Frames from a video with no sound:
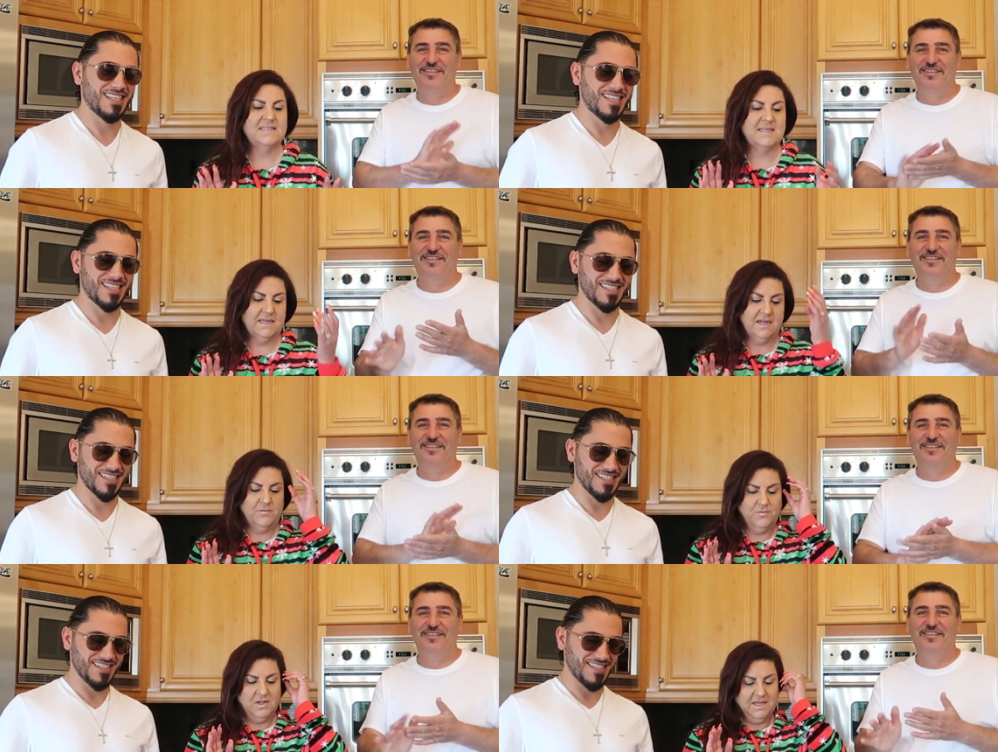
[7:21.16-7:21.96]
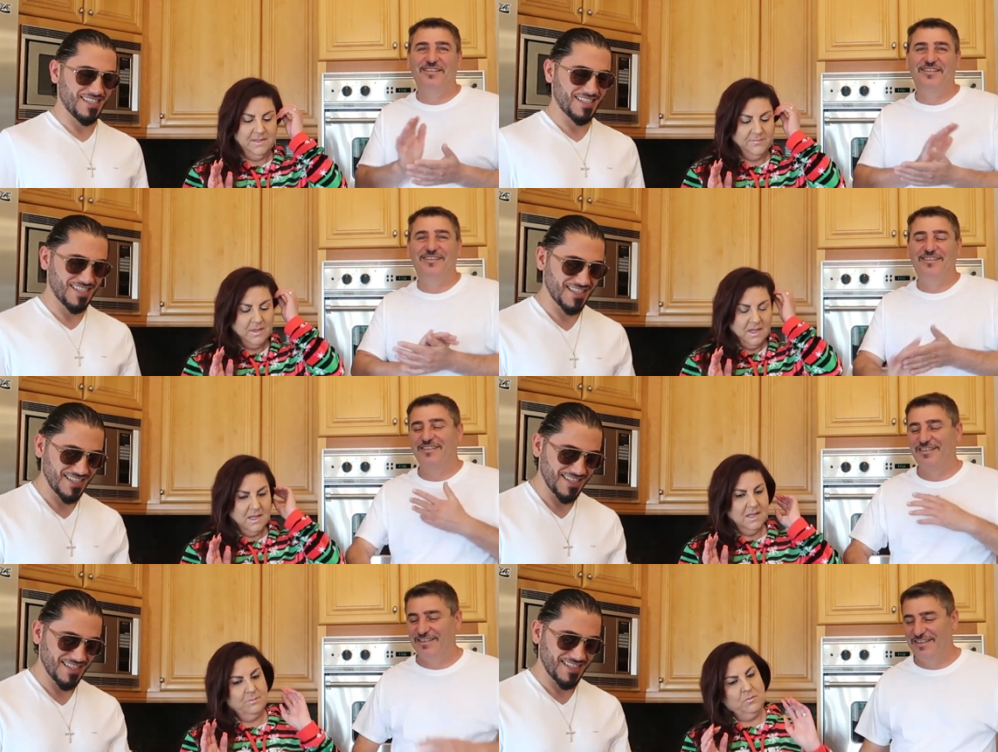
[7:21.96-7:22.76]
Speaker 1: listen carefully.
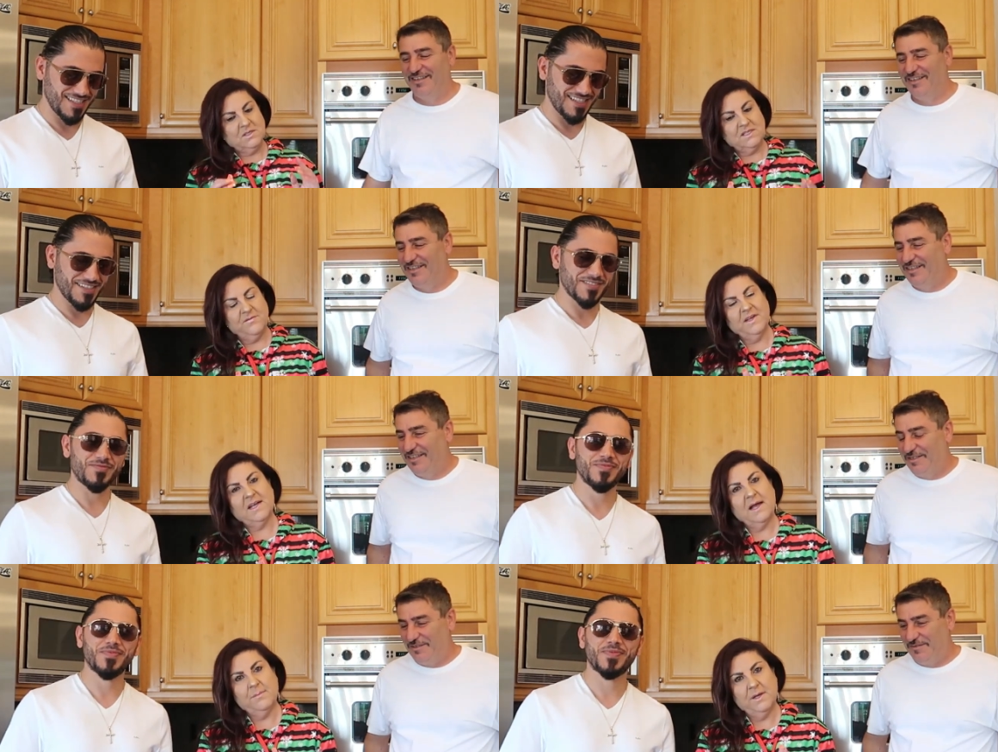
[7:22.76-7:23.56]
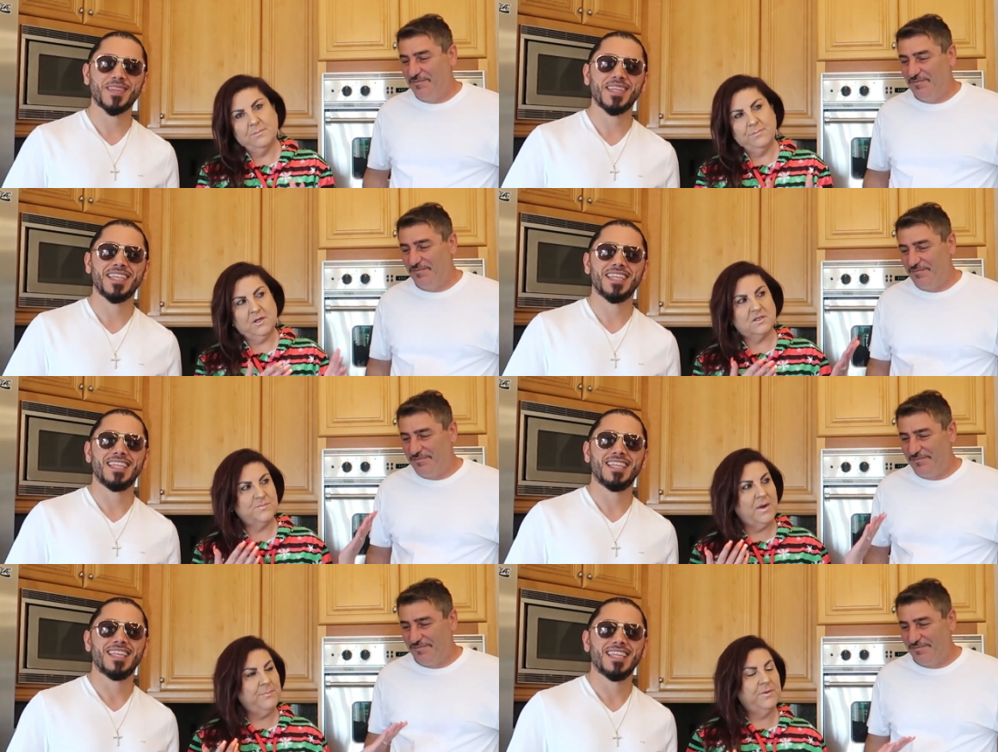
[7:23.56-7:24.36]
Most of the comment, because
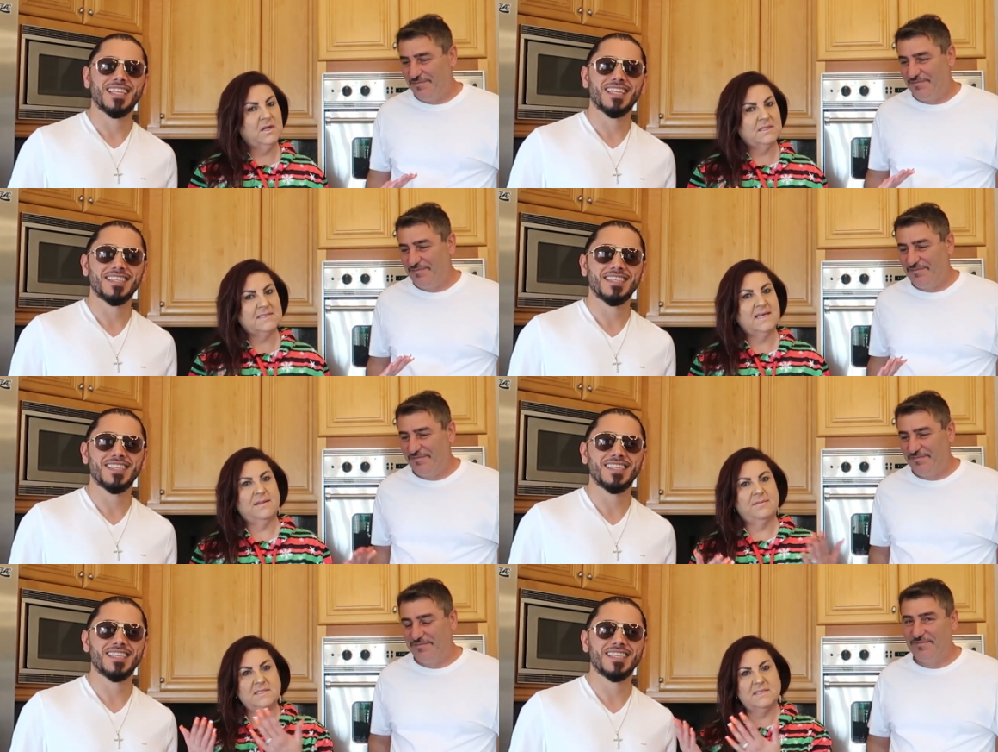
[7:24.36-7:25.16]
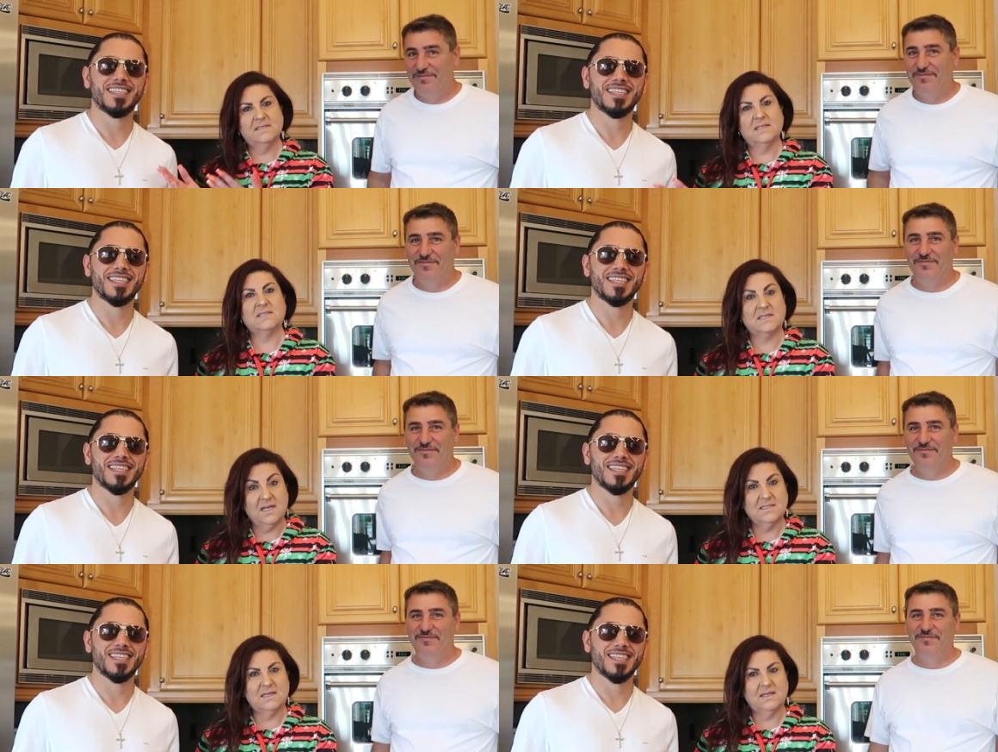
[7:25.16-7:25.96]
Papa Rug said this is his
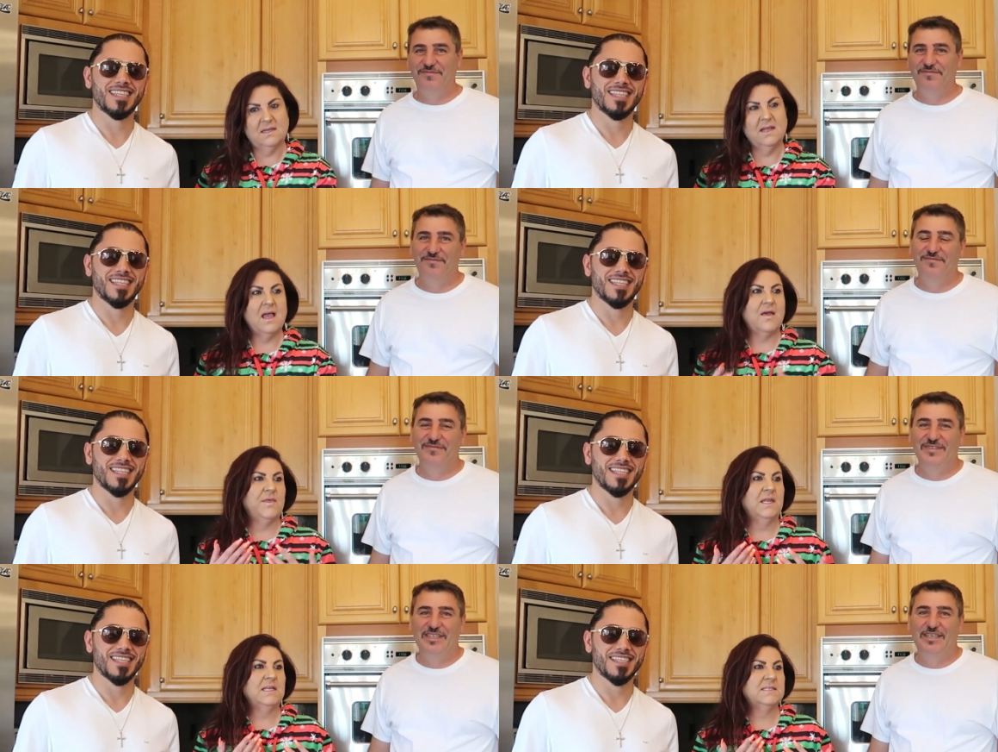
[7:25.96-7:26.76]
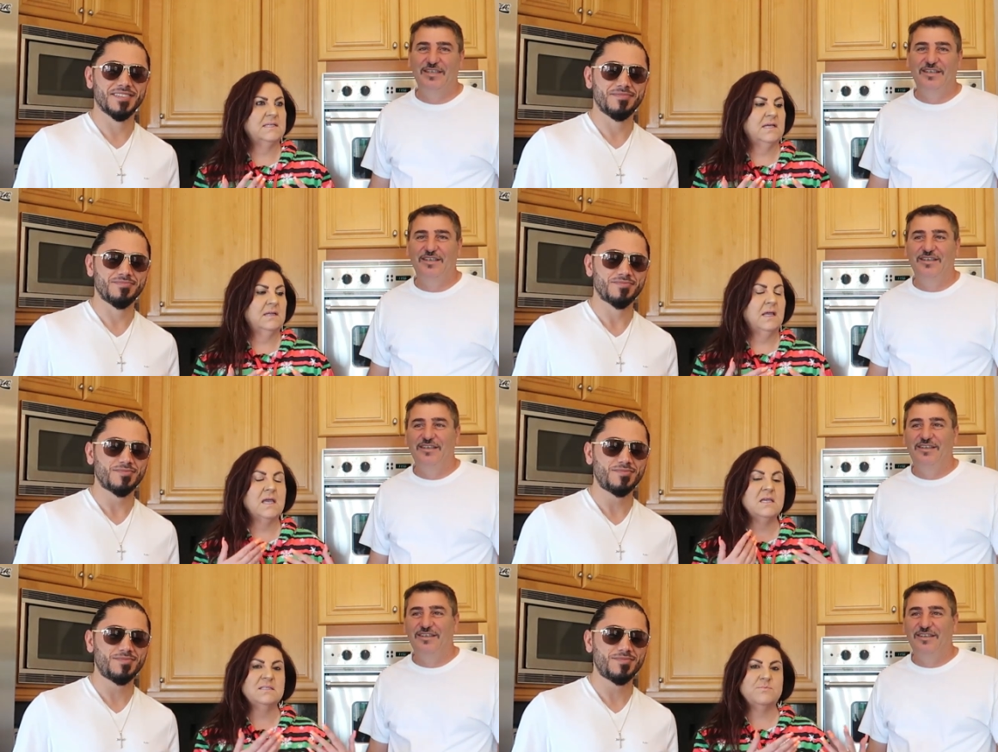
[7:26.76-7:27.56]
cousin, and then he said
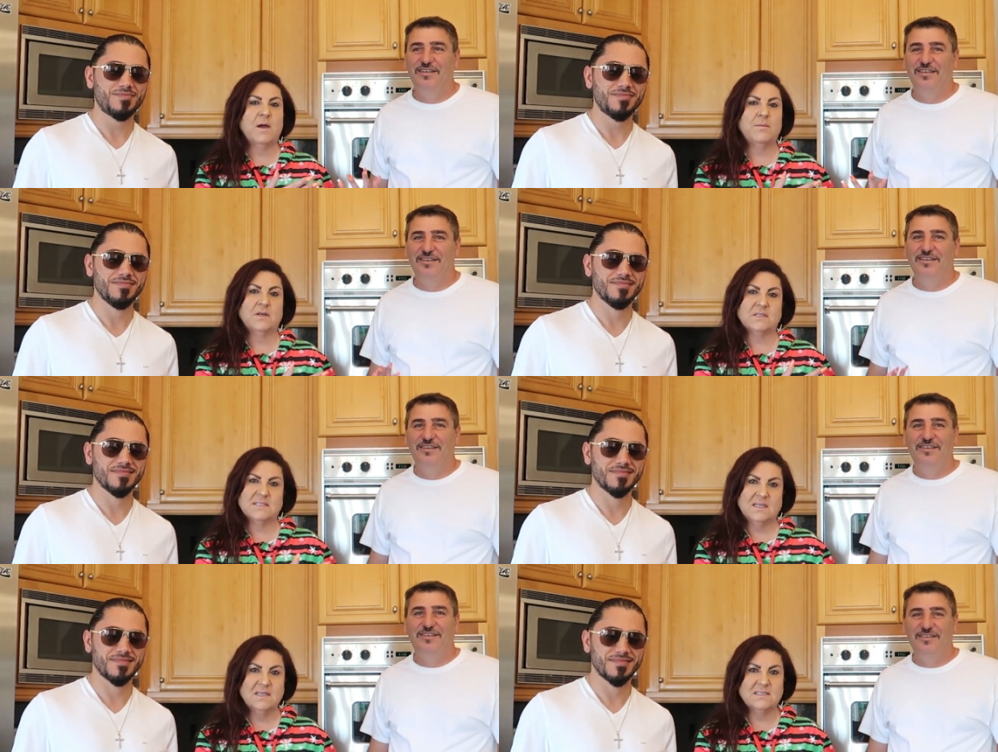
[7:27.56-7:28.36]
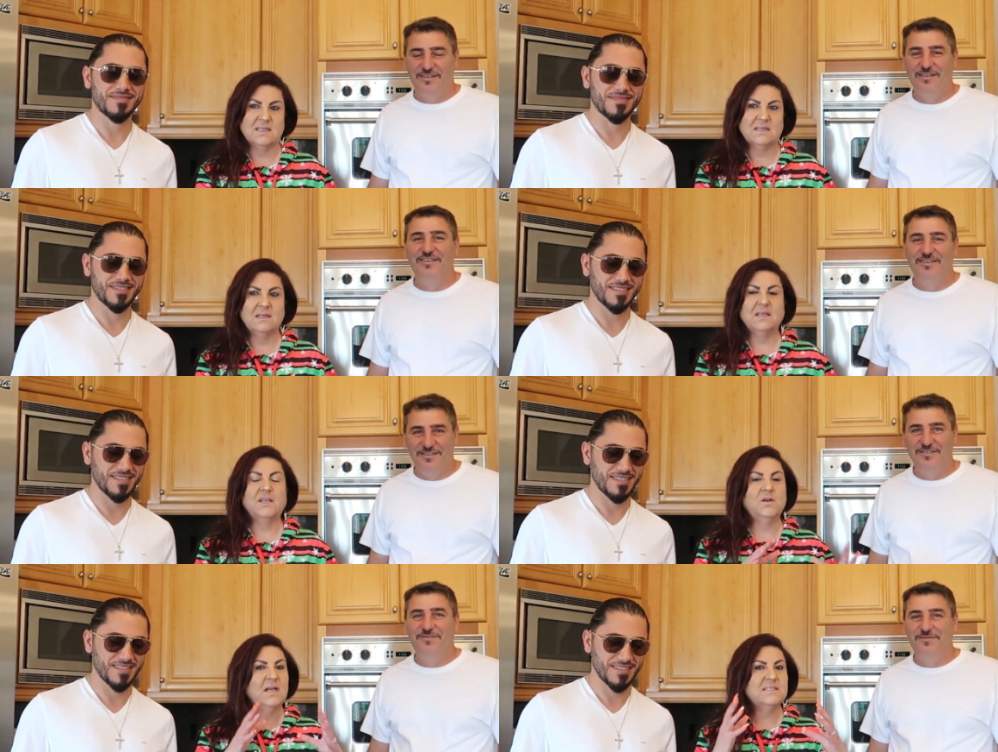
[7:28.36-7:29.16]
he's Mama Rug's cousin.
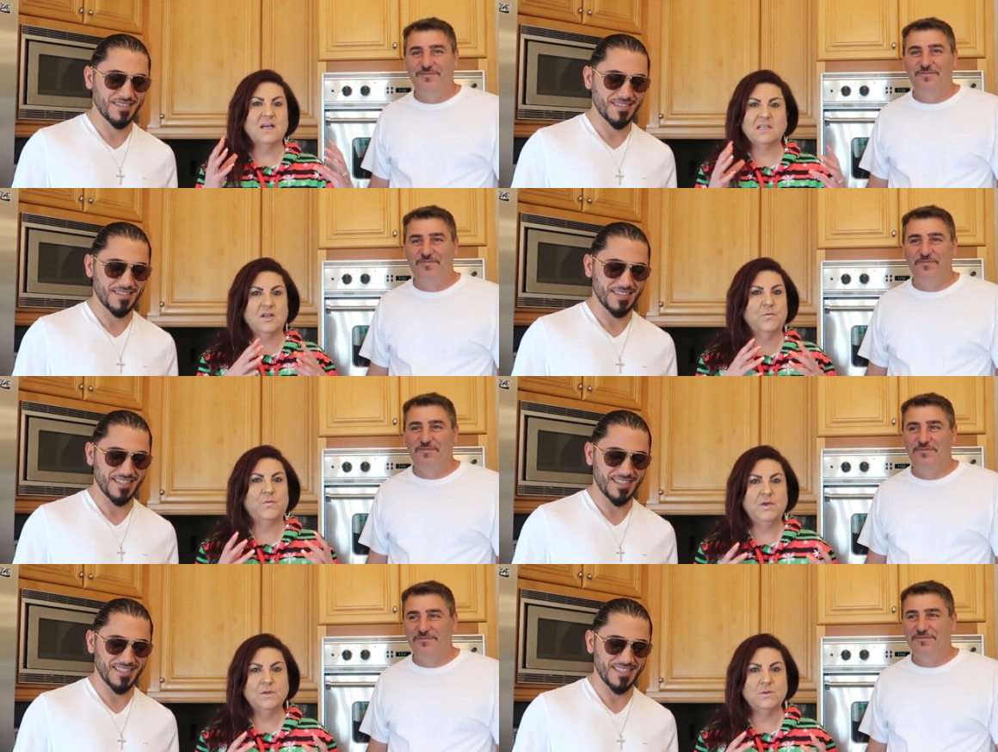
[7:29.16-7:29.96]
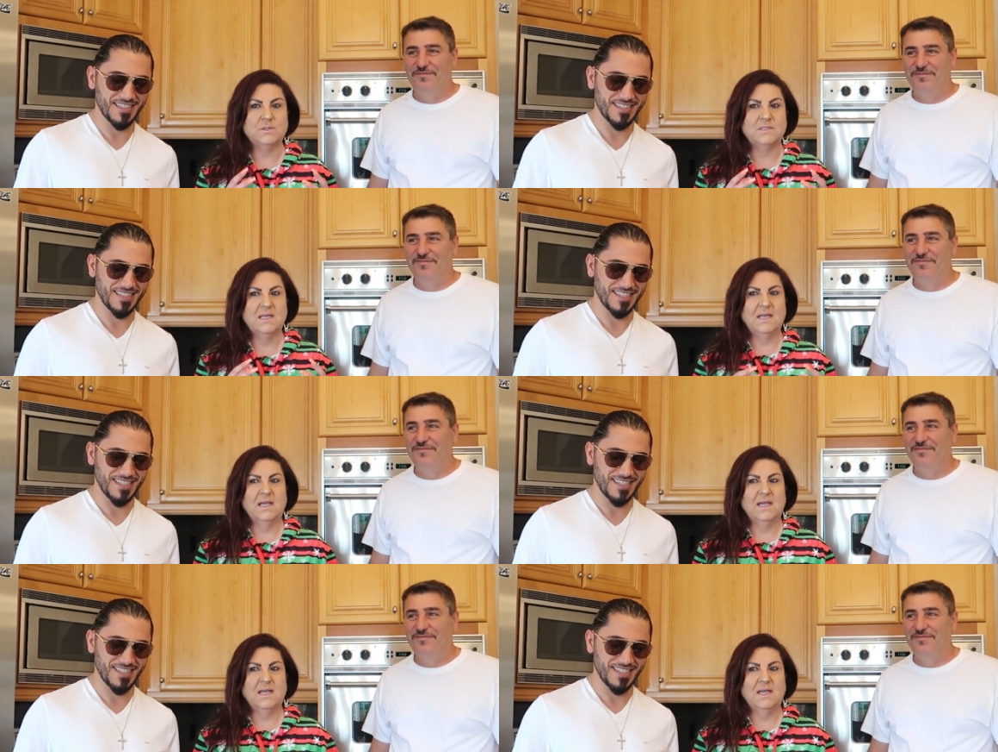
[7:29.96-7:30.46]
You guys got confused.